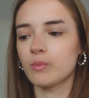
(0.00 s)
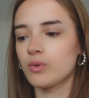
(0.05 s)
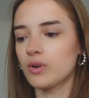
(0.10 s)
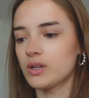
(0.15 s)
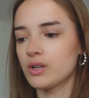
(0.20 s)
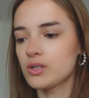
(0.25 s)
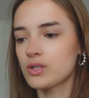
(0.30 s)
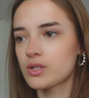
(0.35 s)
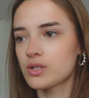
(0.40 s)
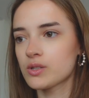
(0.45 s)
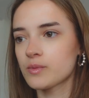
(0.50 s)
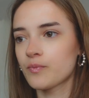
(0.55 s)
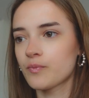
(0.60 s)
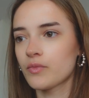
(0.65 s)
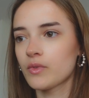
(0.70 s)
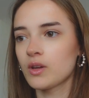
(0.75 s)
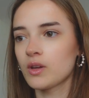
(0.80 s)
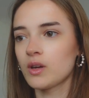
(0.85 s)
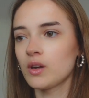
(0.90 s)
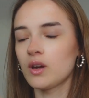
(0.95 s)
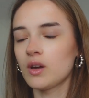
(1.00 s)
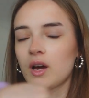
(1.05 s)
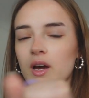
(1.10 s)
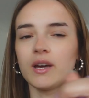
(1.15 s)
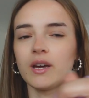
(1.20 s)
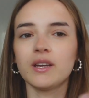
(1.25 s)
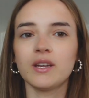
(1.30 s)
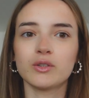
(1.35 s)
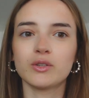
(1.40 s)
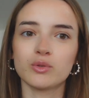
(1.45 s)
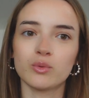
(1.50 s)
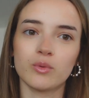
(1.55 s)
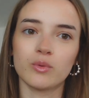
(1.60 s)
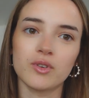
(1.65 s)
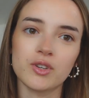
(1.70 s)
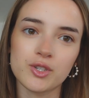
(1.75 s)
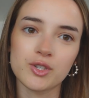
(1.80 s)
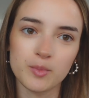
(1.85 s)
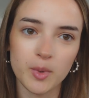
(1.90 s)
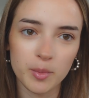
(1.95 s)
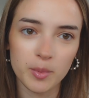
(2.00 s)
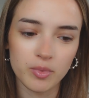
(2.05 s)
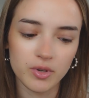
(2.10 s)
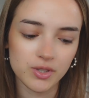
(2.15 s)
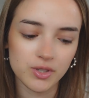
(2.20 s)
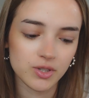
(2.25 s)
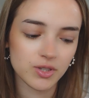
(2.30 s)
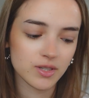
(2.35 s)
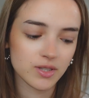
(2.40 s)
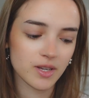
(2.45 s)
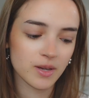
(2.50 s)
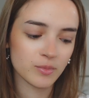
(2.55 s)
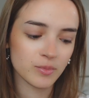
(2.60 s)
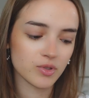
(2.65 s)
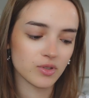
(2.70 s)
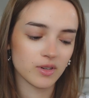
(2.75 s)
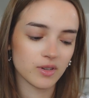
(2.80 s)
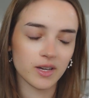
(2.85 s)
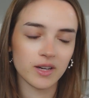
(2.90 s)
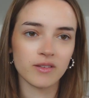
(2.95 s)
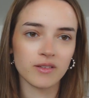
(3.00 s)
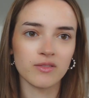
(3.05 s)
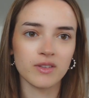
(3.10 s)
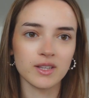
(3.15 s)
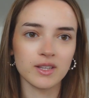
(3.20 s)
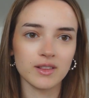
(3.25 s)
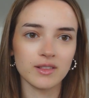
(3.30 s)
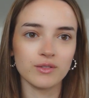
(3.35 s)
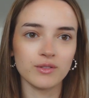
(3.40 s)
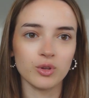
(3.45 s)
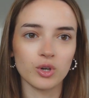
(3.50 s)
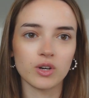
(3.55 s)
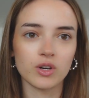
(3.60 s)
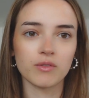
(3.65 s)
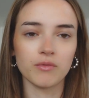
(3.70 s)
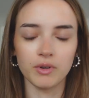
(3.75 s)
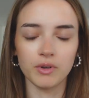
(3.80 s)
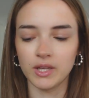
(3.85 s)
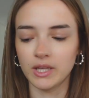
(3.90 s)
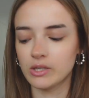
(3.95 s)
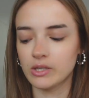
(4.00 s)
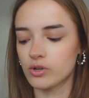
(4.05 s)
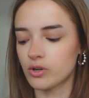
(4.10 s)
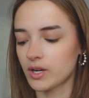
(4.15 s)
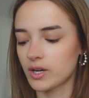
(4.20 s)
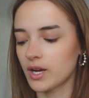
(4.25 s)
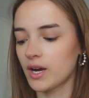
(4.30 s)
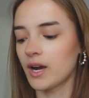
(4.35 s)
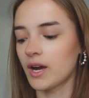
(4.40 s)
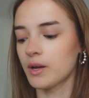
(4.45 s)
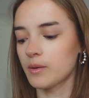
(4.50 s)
brush. I need to wash my brushes. I'm sorry if they look really dirty.